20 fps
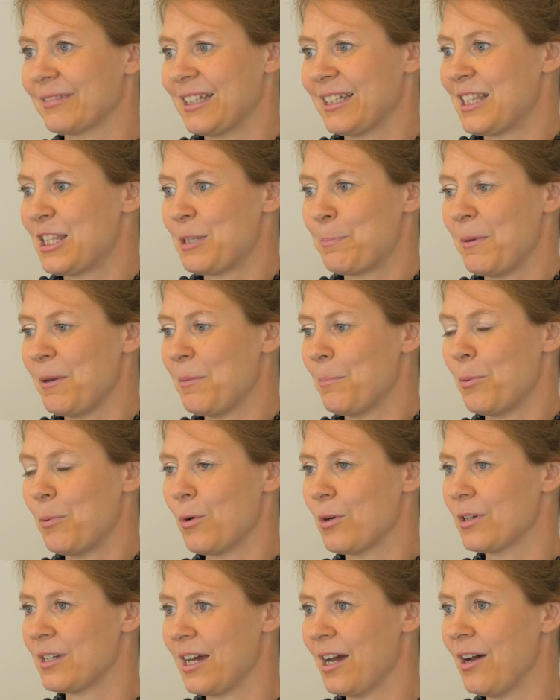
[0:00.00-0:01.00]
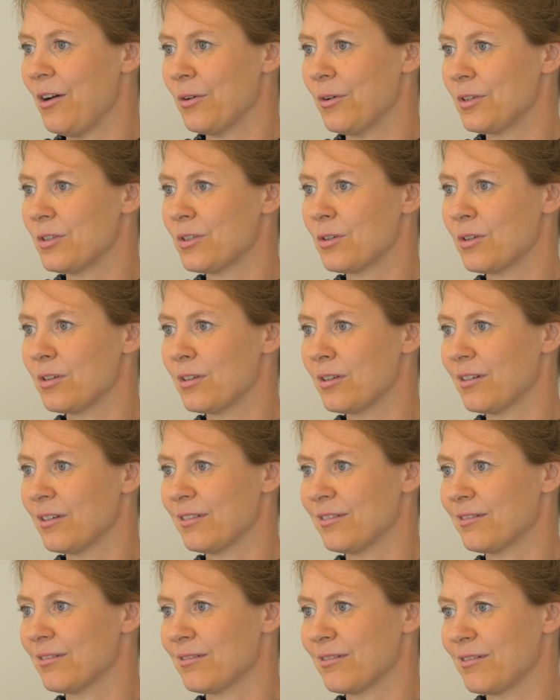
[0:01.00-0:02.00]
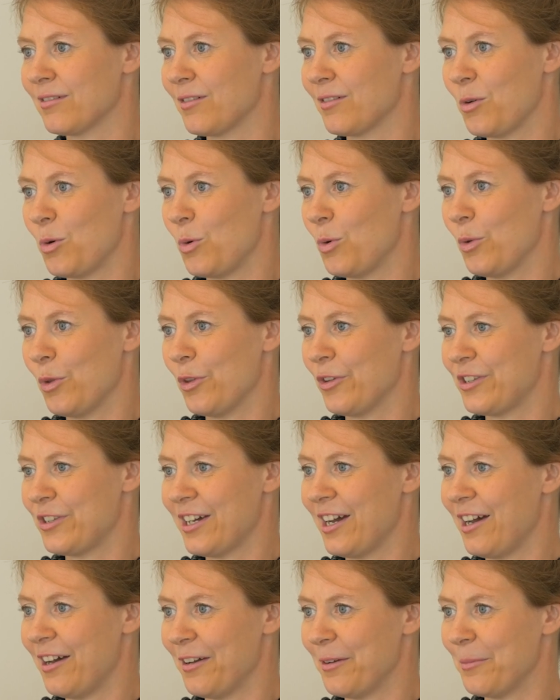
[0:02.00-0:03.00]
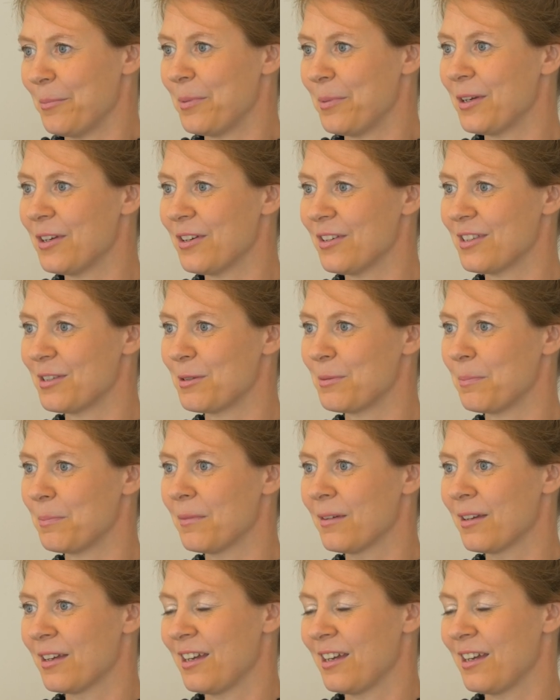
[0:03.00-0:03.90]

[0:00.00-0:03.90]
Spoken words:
It's been booked out all the time because